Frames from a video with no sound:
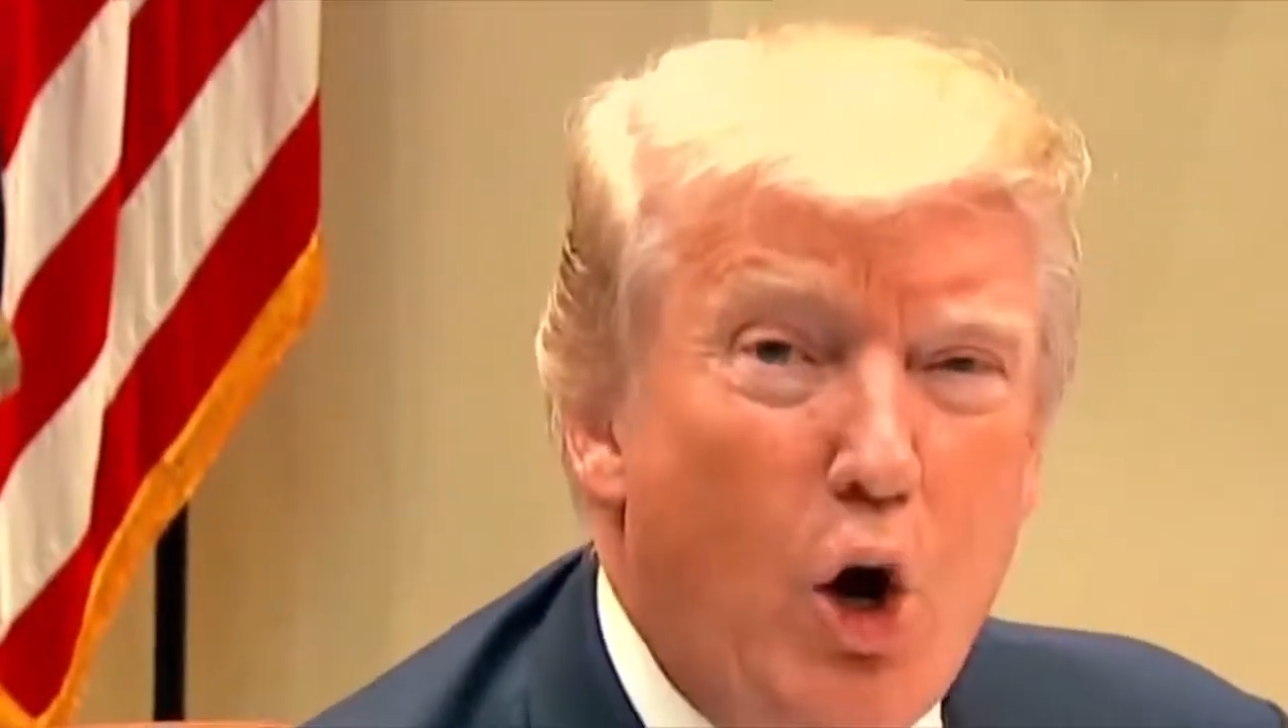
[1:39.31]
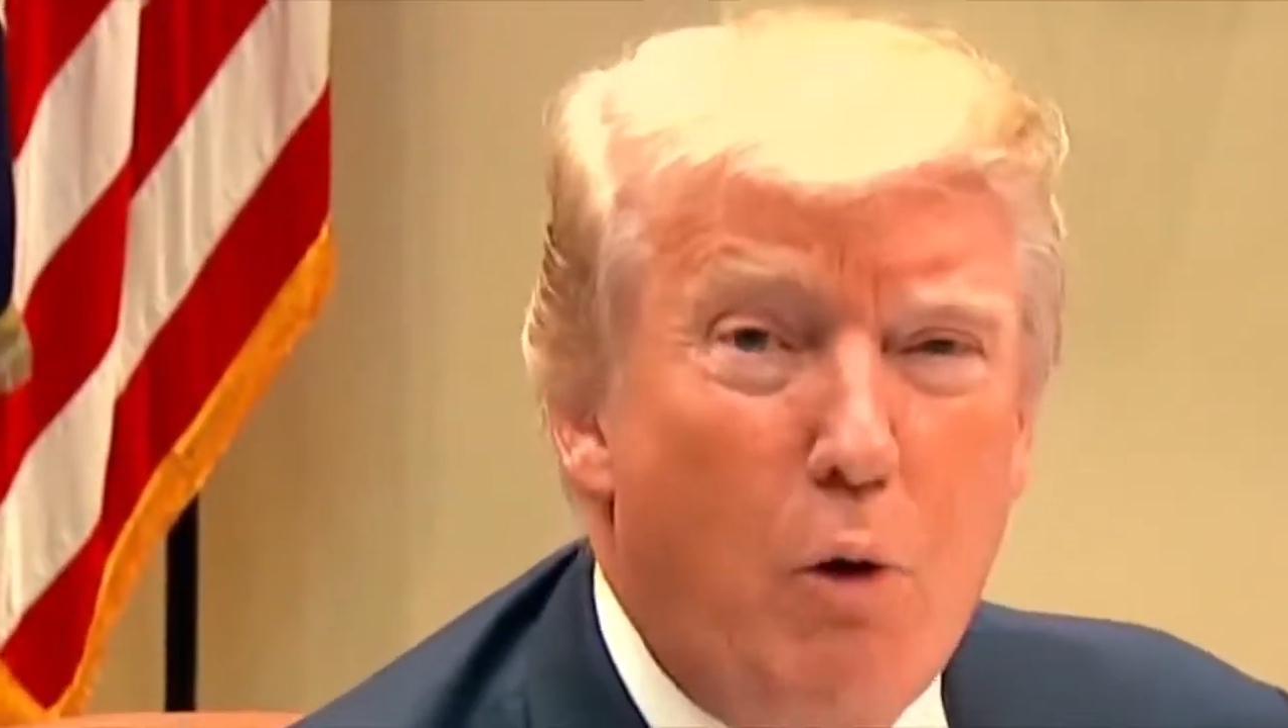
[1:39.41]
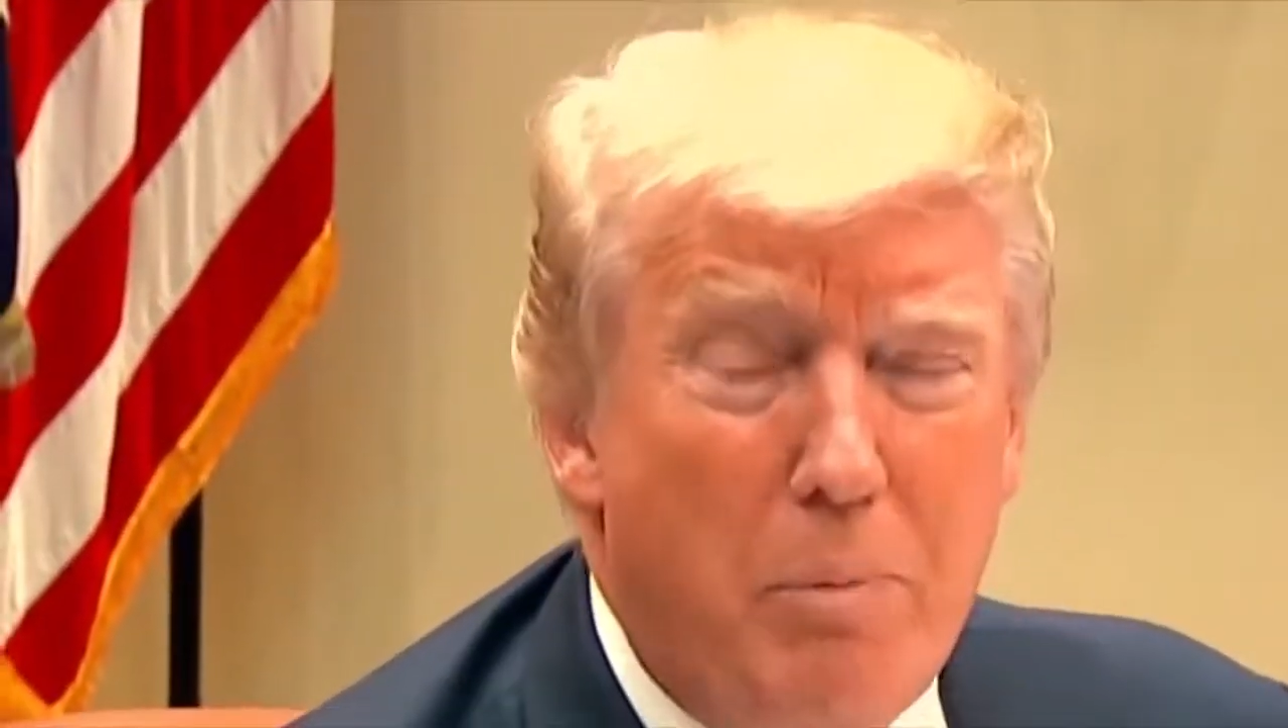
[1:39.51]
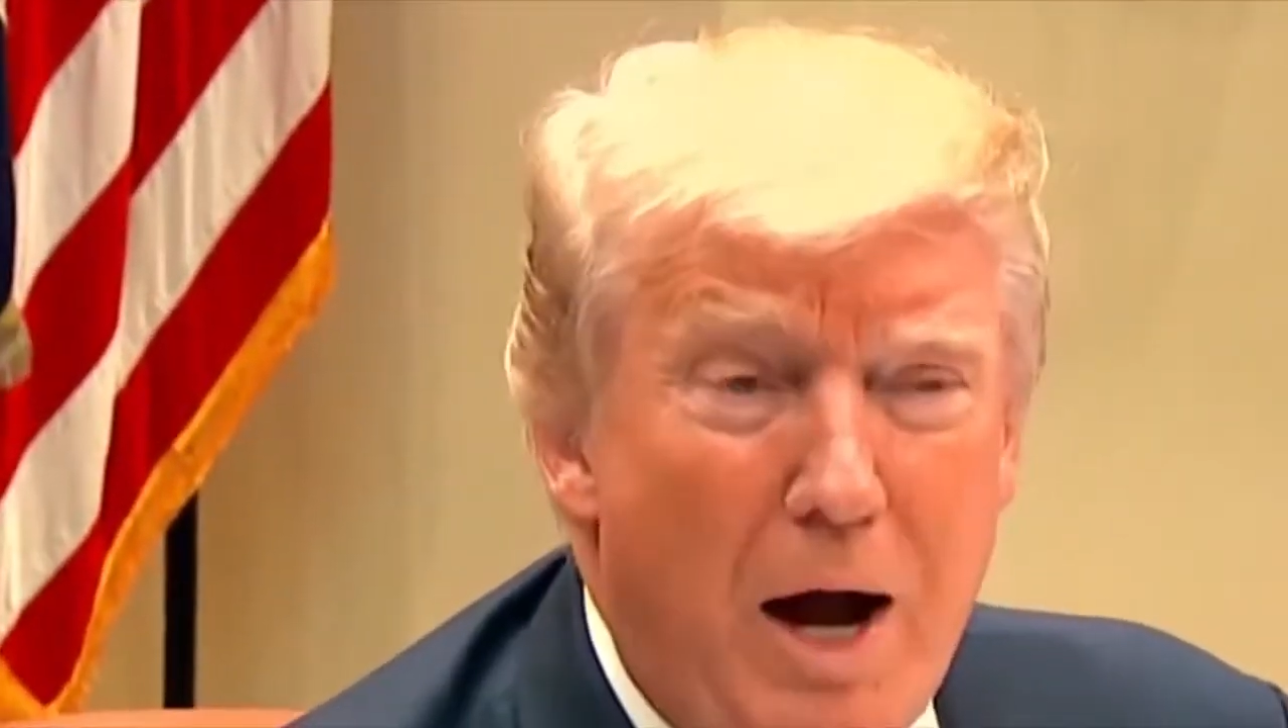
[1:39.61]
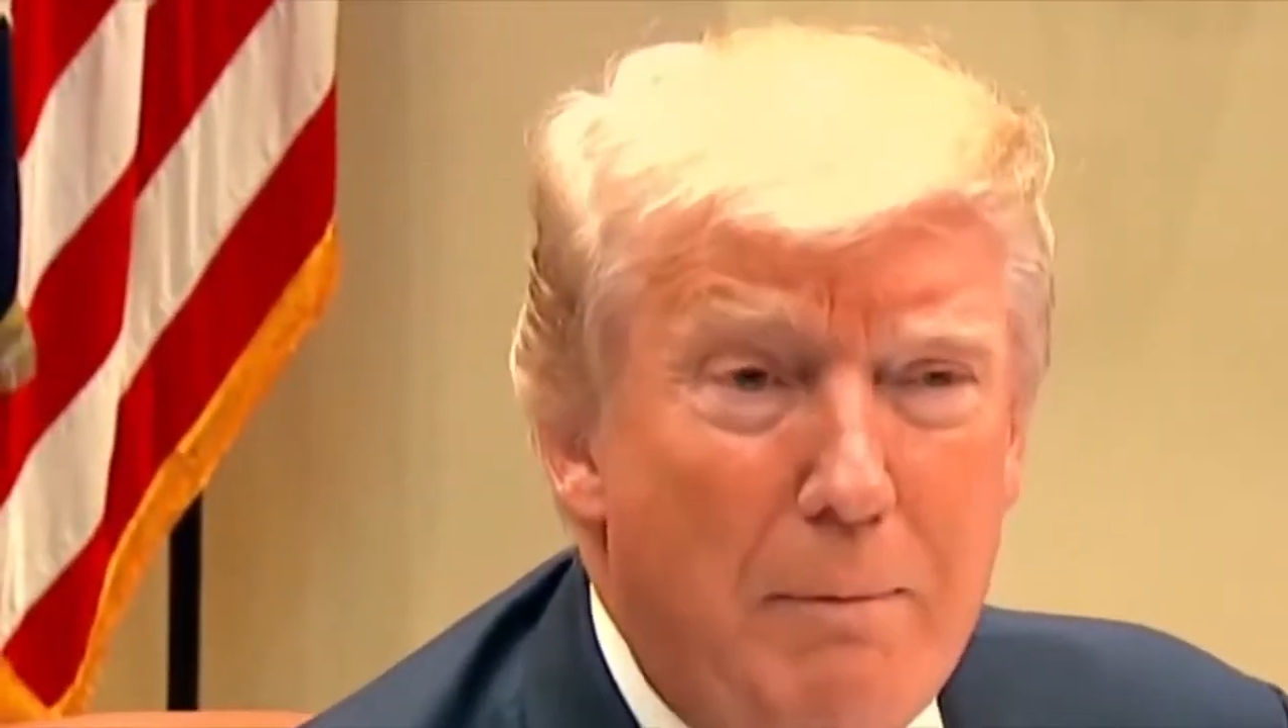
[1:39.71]

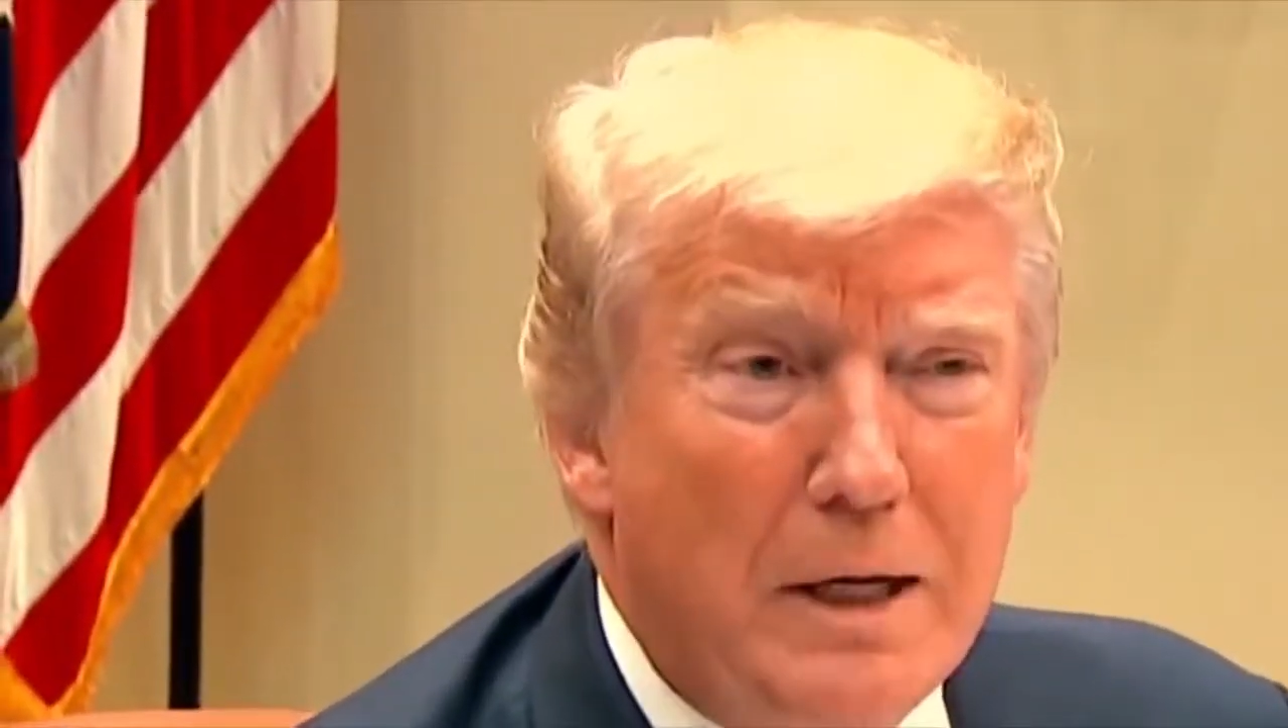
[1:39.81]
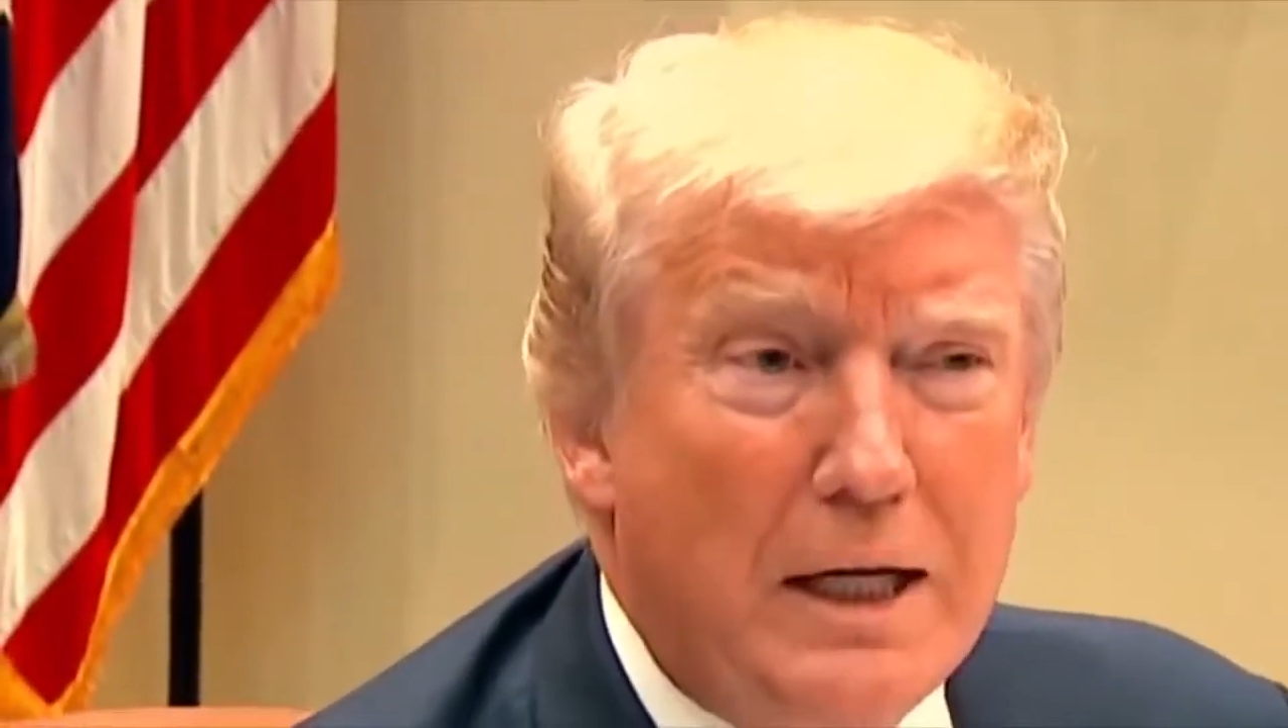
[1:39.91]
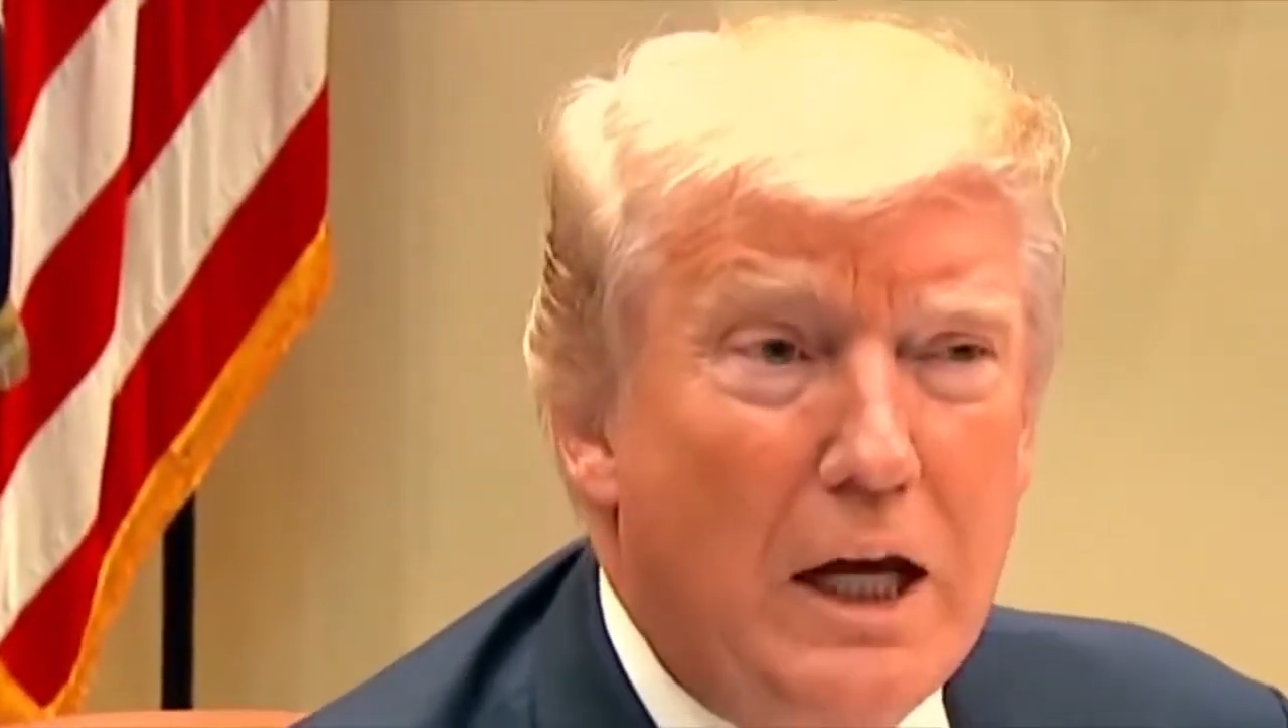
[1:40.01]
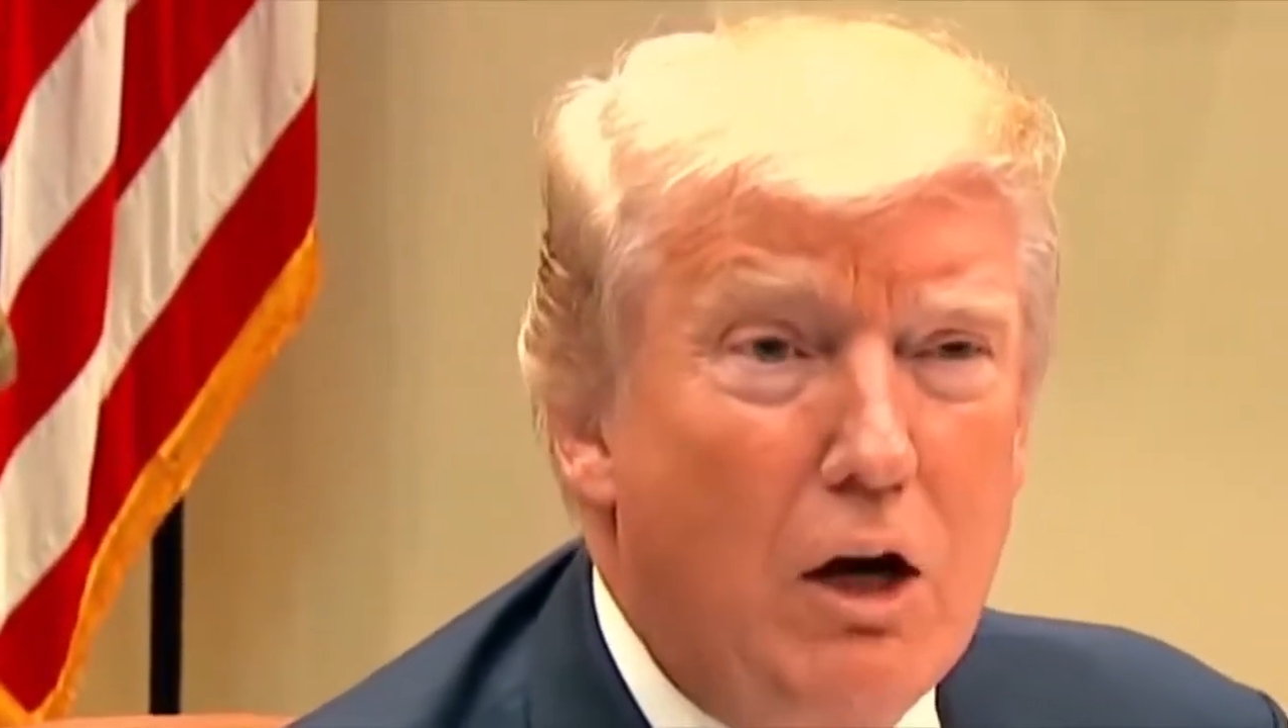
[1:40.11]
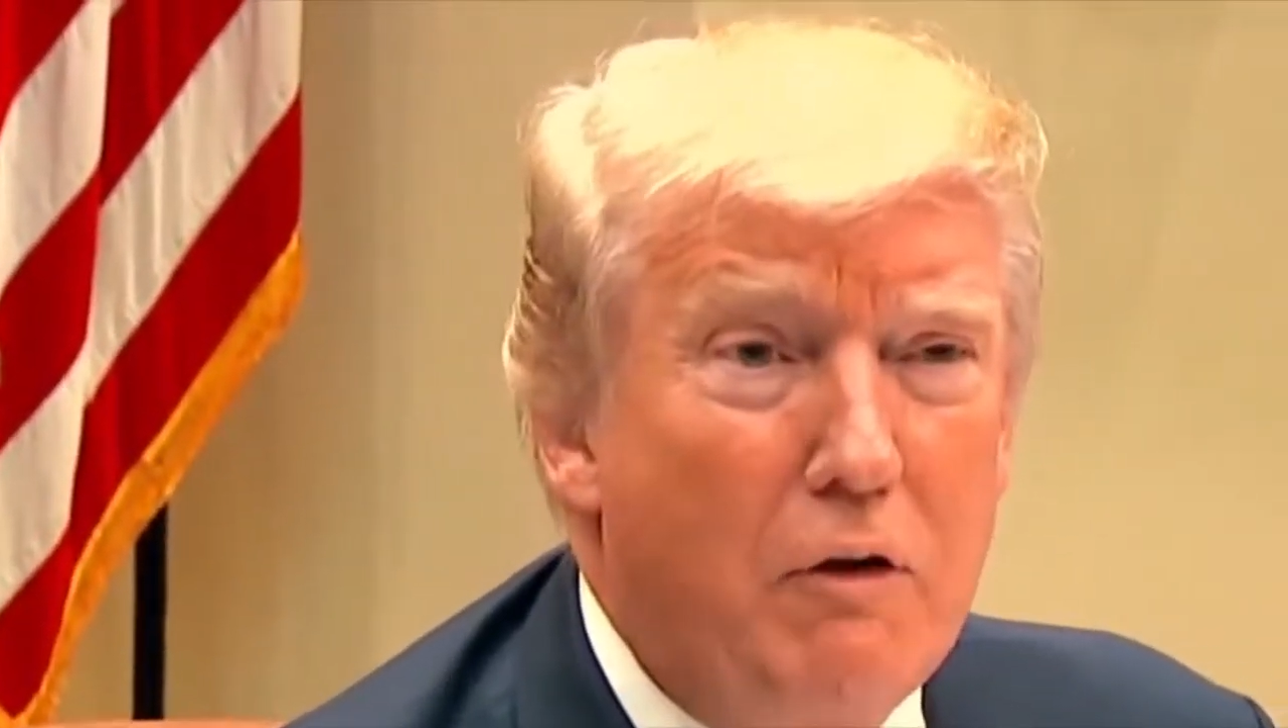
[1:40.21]

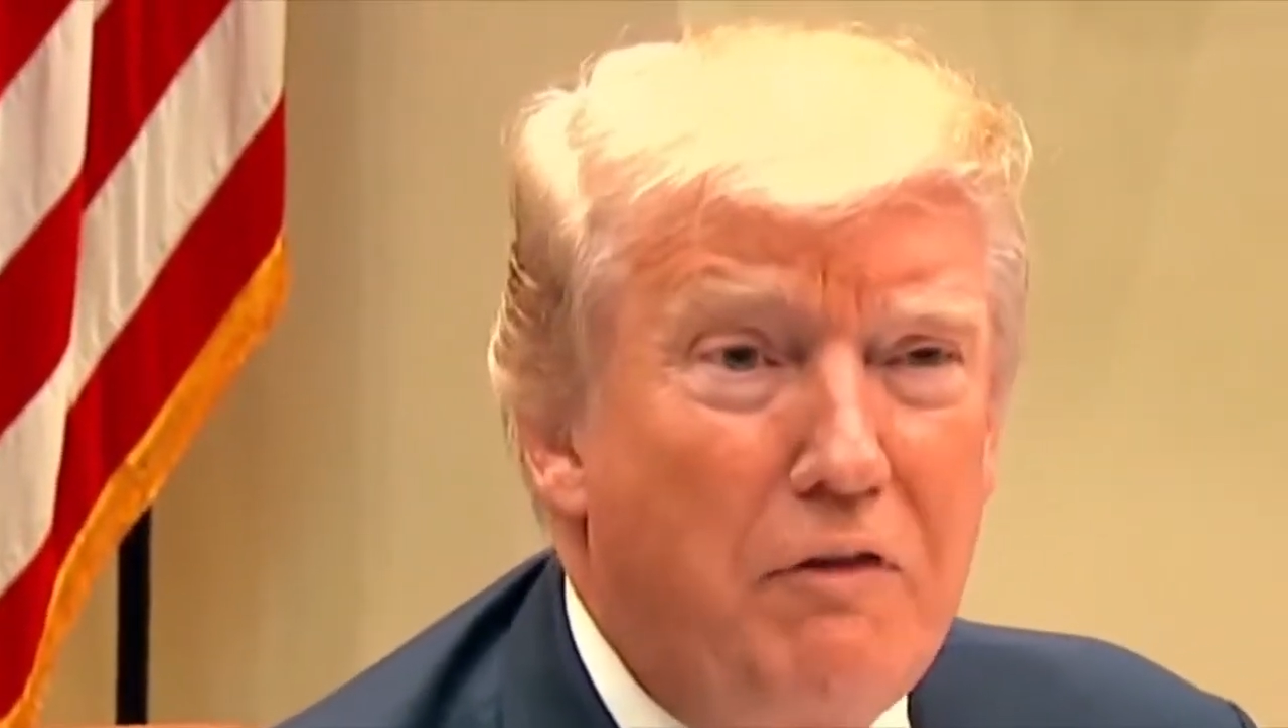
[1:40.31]
Obamacare